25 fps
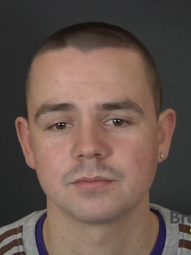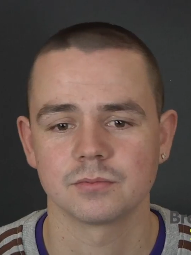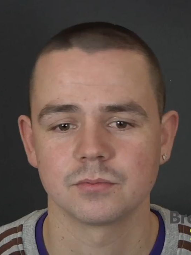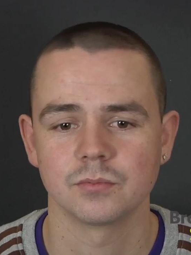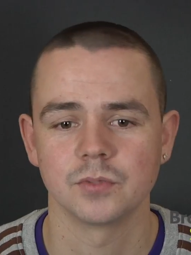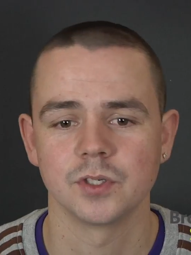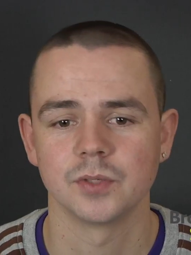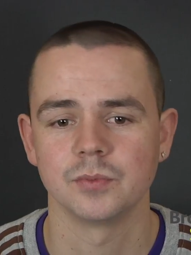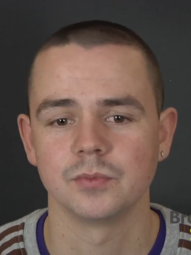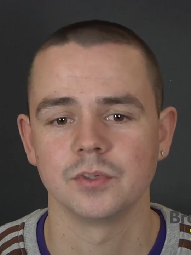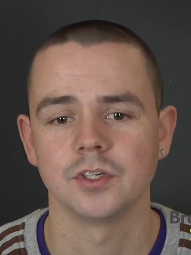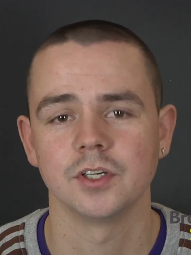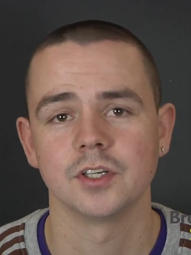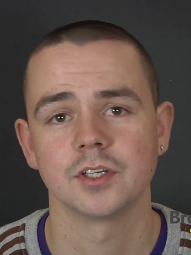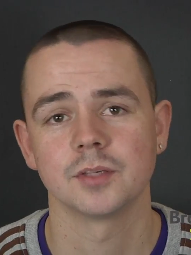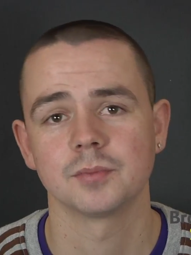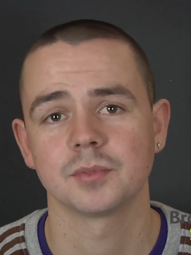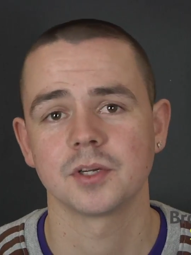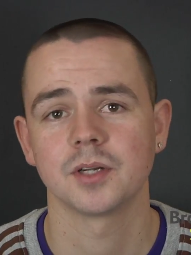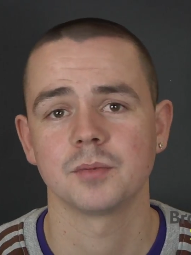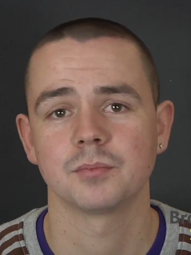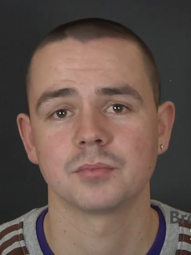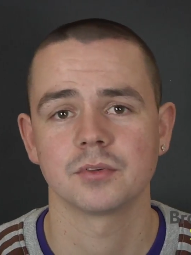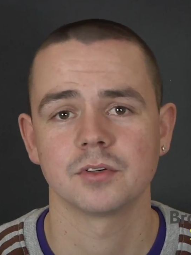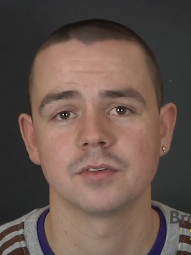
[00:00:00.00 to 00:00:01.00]
We heard
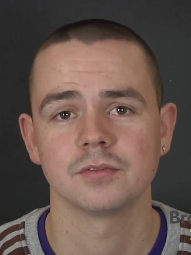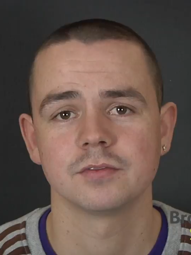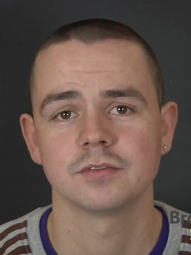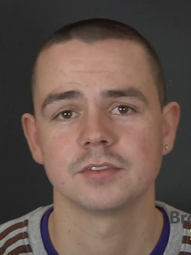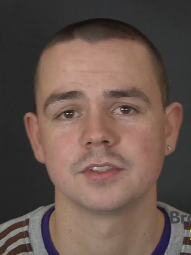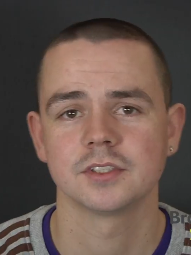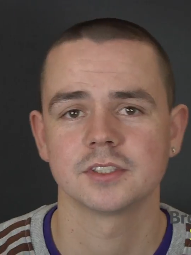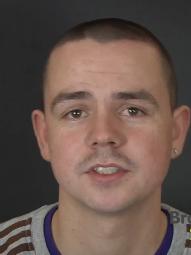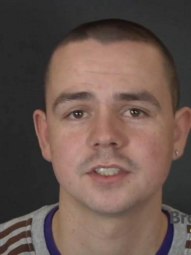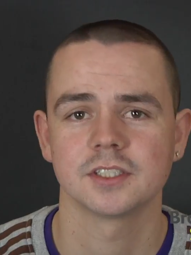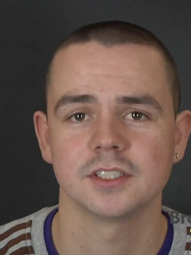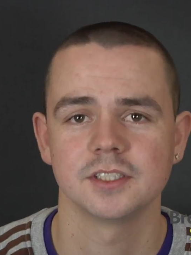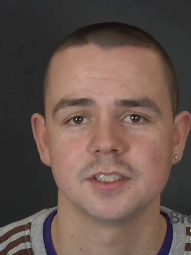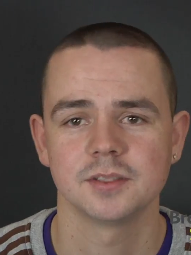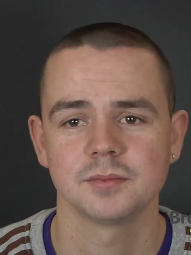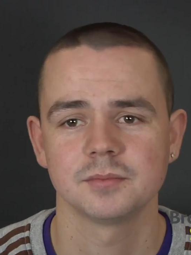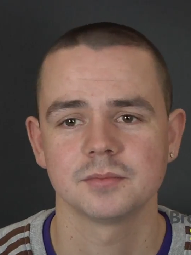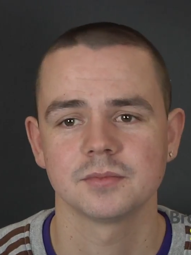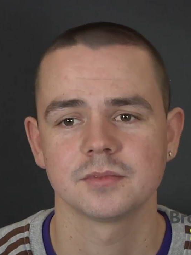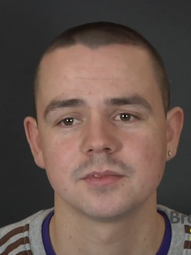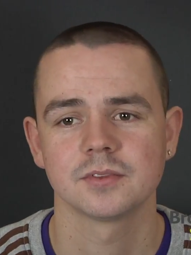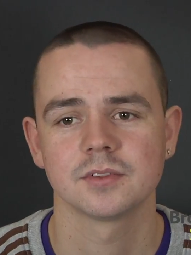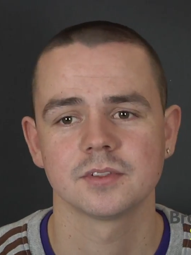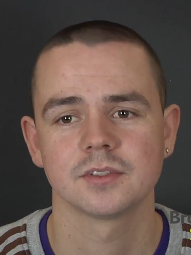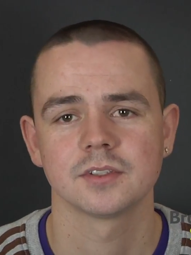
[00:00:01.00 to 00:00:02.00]
about Bromford scheme,
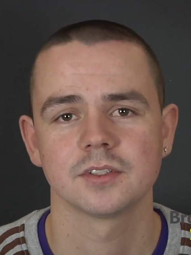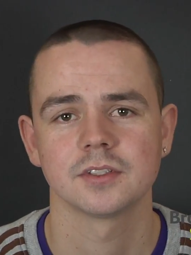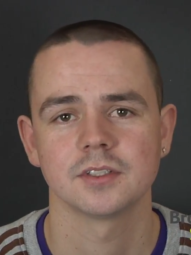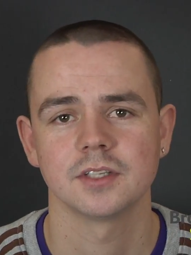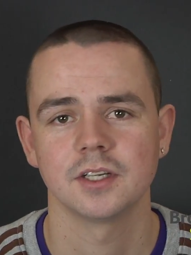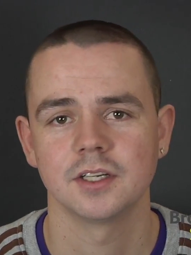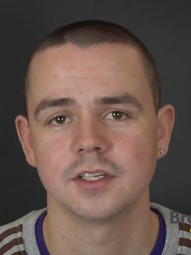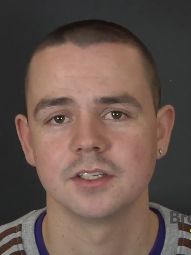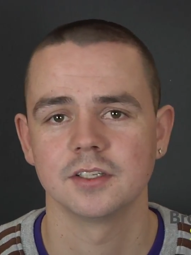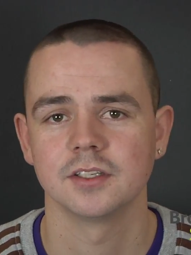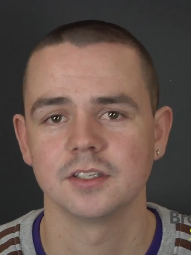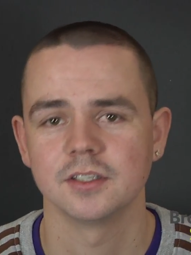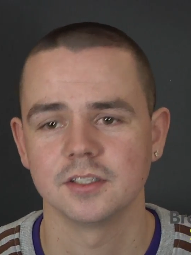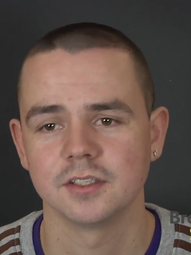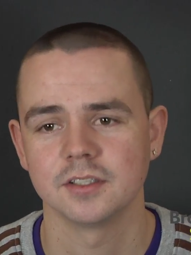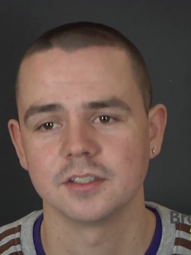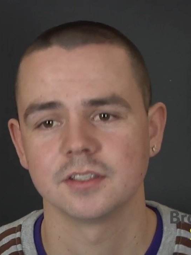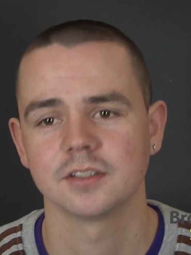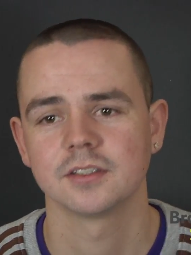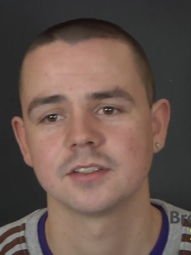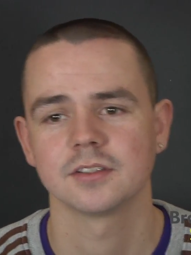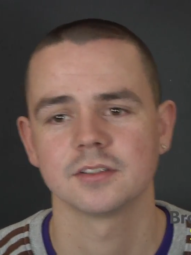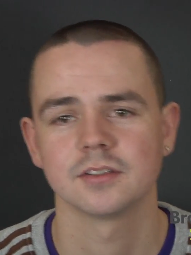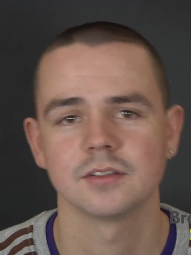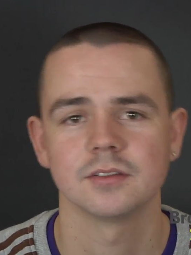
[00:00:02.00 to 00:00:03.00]
and
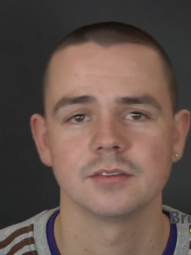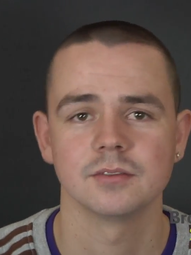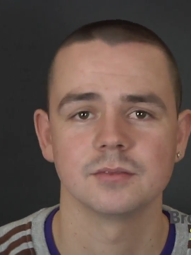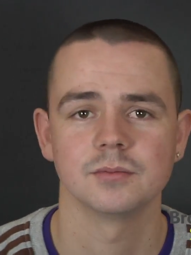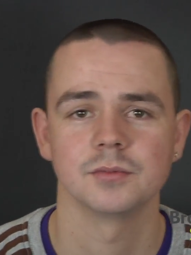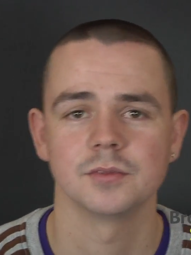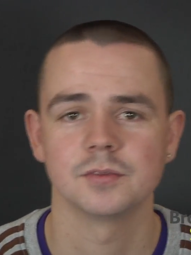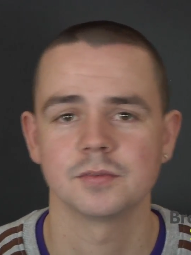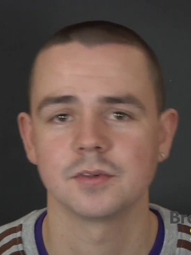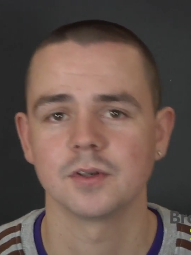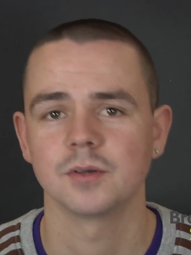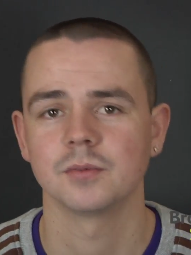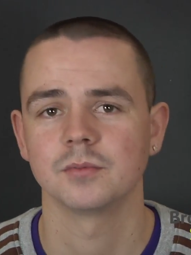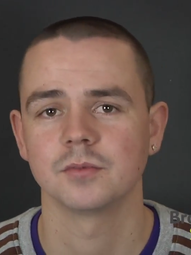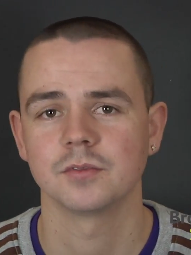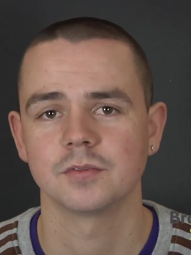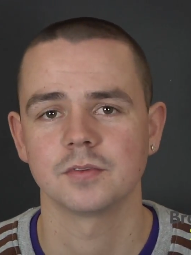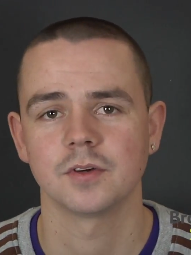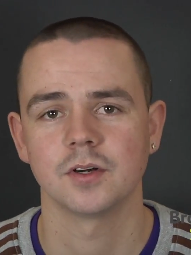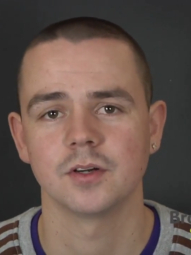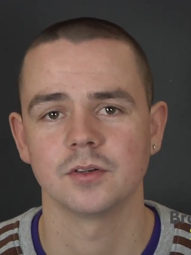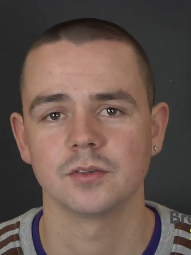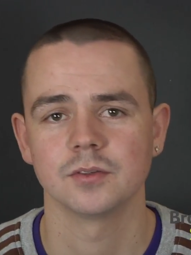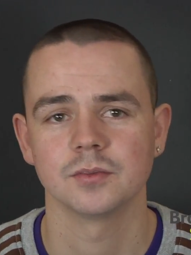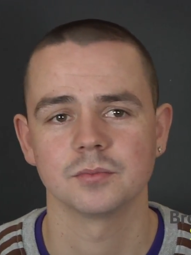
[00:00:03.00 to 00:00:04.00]
we
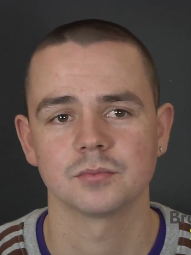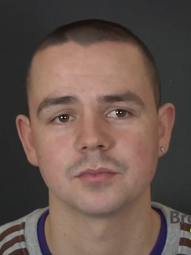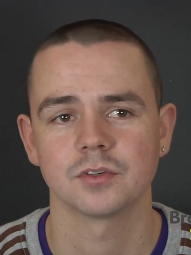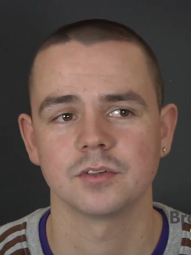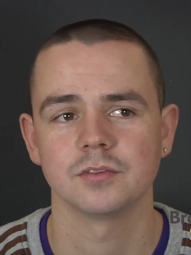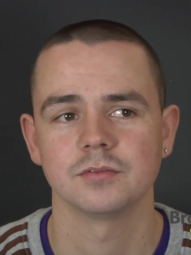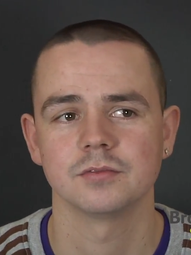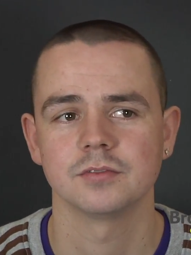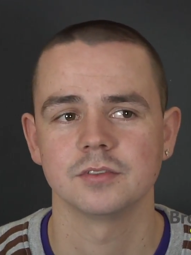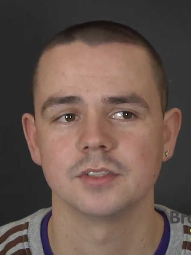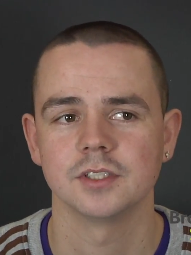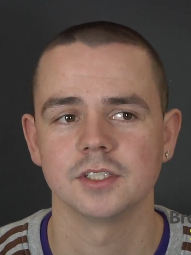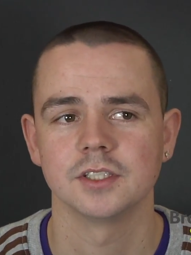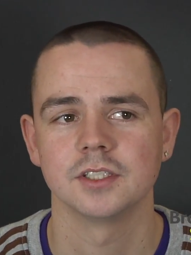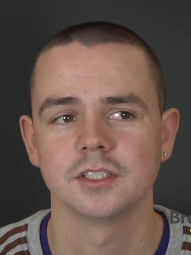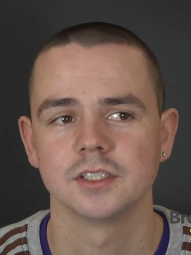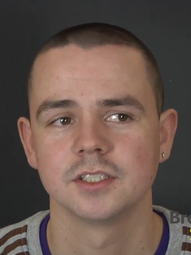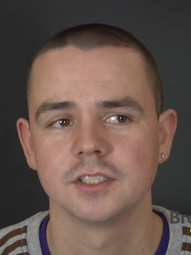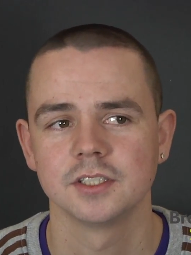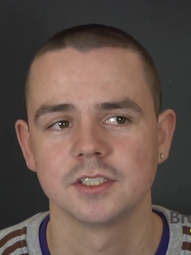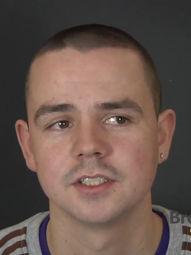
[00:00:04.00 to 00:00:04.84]
found at Bromford.